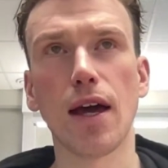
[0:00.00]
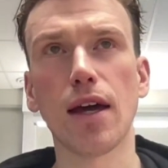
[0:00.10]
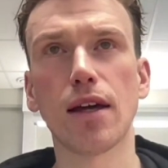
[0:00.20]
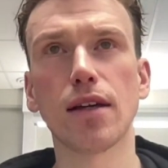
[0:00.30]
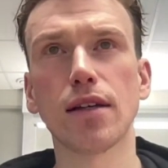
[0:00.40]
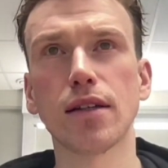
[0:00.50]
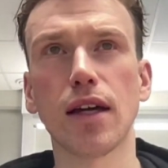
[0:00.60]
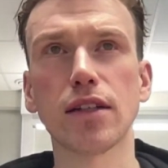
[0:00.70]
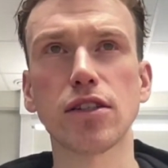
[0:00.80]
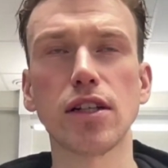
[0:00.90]

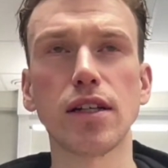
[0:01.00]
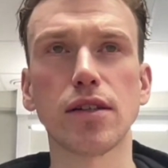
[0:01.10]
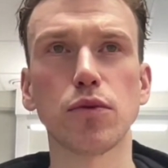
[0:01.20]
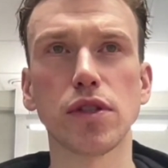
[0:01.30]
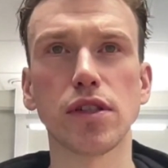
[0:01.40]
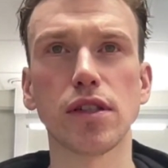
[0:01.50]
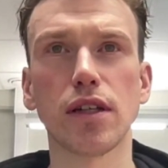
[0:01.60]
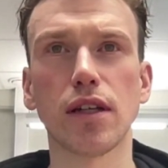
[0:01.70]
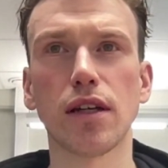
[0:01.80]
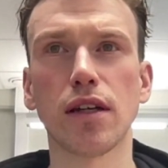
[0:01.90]
Actually, it was
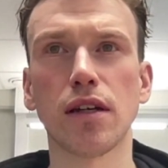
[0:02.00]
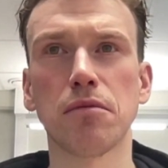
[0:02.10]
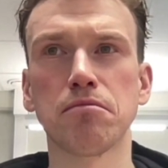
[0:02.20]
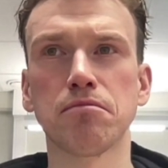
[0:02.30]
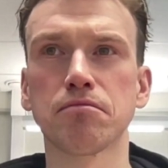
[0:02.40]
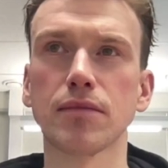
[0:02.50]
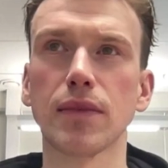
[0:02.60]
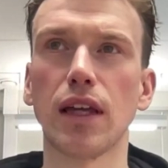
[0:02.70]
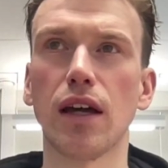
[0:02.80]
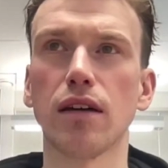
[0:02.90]

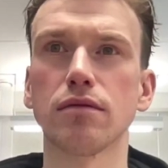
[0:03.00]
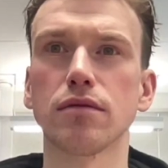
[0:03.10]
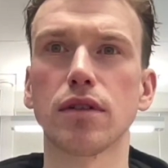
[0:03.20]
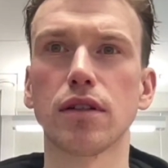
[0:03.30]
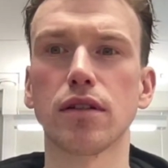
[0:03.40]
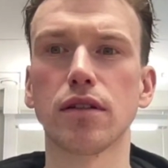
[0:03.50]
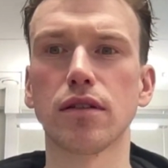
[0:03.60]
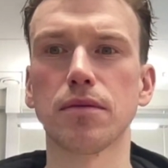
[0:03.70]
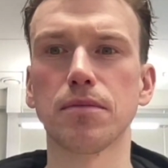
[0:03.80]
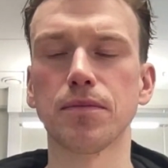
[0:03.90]
yeah,
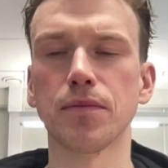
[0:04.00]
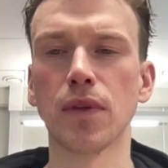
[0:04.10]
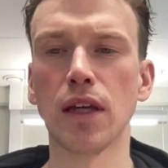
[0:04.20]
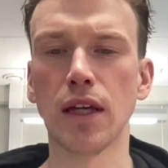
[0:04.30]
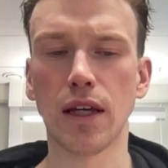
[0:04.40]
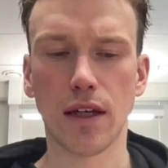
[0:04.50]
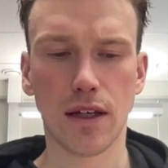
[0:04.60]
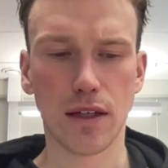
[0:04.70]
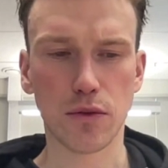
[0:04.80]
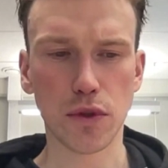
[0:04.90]
um,
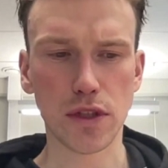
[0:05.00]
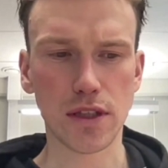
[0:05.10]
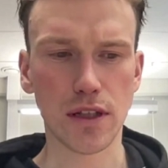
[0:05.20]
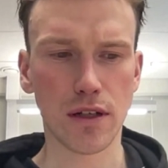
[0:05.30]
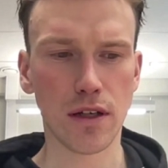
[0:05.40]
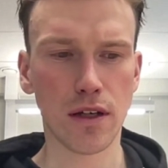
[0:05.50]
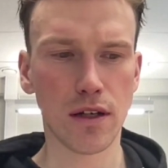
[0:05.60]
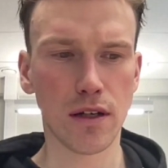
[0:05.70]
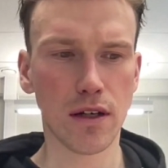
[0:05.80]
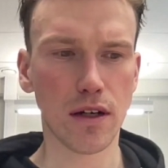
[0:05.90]
it was
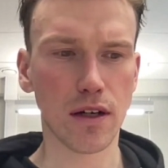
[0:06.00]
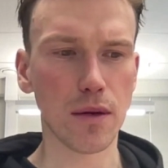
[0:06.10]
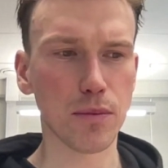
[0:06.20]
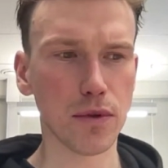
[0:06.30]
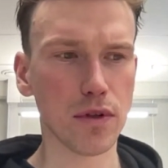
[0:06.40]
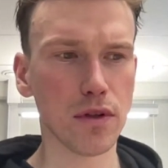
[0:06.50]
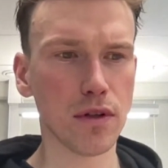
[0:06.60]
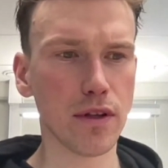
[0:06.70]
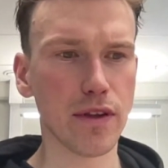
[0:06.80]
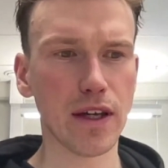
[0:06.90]
a
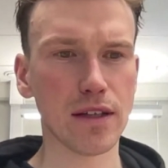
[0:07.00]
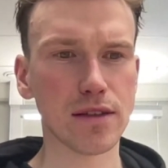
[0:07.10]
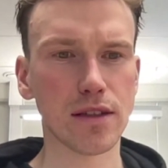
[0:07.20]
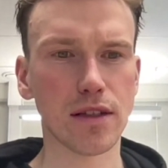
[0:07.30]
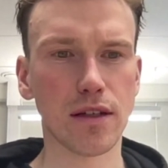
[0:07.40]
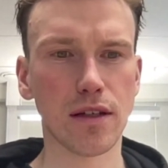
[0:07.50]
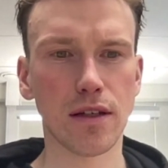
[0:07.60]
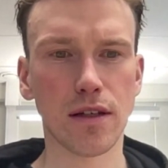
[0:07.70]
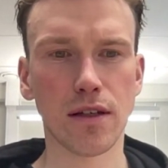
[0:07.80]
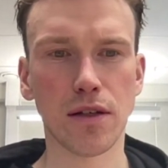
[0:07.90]
couple that
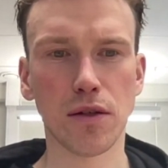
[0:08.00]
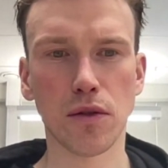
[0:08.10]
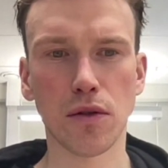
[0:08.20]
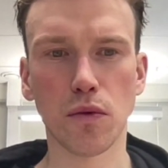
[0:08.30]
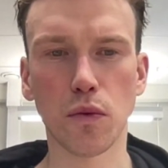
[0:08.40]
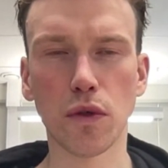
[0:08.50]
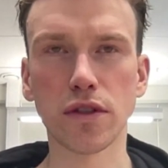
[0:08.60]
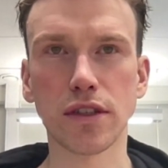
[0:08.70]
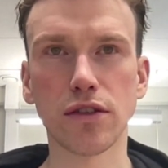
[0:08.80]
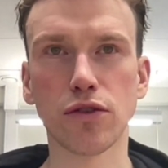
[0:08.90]

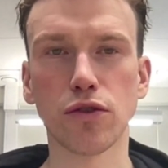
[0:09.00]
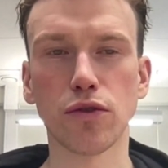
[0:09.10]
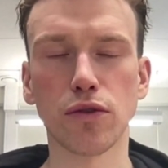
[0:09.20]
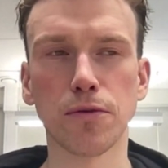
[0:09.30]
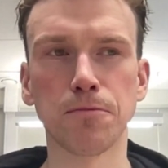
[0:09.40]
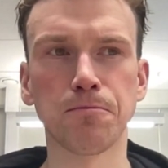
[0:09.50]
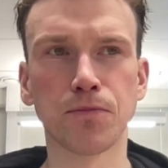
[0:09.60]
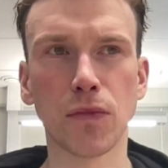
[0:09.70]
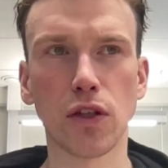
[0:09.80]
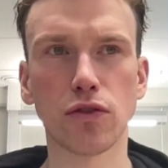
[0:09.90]
wanted to
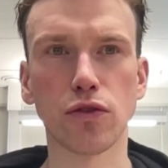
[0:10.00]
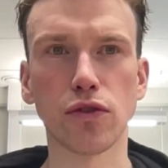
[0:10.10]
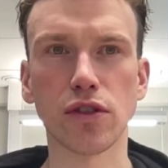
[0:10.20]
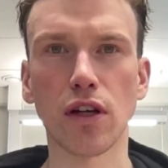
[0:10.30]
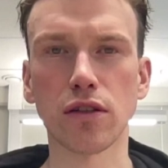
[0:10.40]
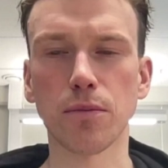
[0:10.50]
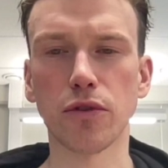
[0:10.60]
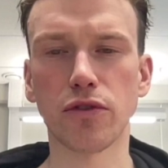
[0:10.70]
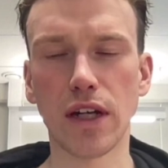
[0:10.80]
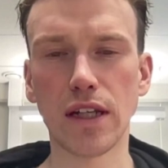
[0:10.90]
start up
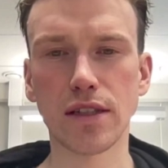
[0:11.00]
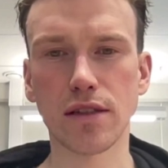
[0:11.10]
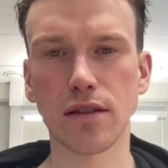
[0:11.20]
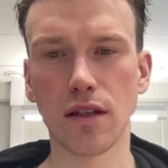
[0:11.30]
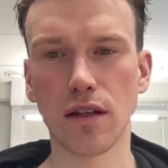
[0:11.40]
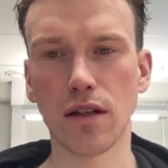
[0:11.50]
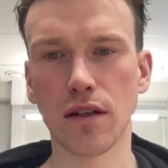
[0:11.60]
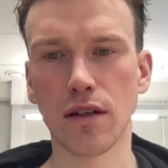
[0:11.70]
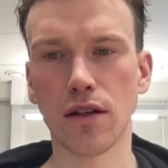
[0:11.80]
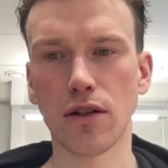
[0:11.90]
a race,
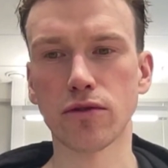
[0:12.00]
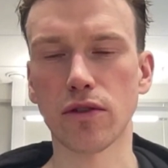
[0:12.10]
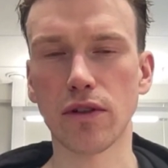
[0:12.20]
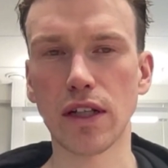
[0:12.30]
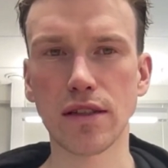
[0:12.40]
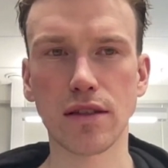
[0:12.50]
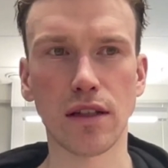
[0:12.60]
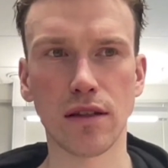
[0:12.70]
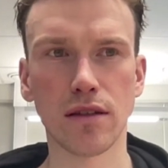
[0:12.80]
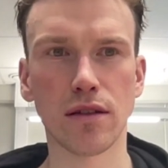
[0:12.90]
ultra race
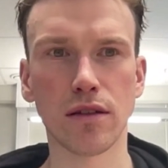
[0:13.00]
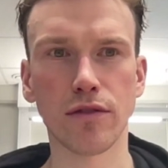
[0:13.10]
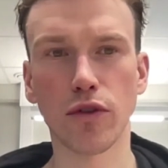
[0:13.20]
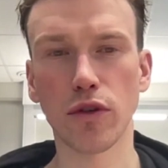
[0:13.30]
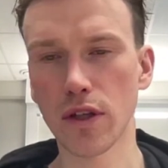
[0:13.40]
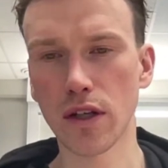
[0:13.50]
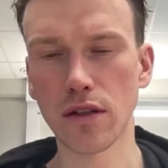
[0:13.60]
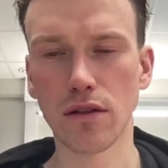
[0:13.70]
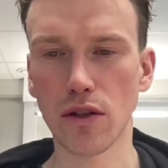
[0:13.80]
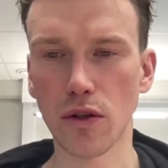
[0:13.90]
in Folldal,
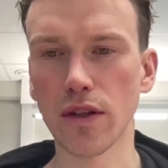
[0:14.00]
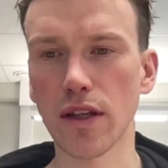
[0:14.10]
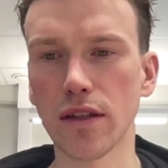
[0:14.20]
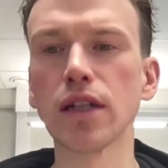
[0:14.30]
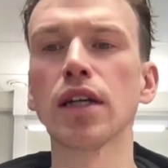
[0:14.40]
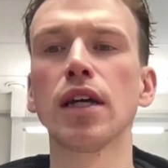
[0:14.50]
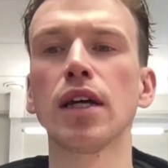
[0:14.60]
Rondane,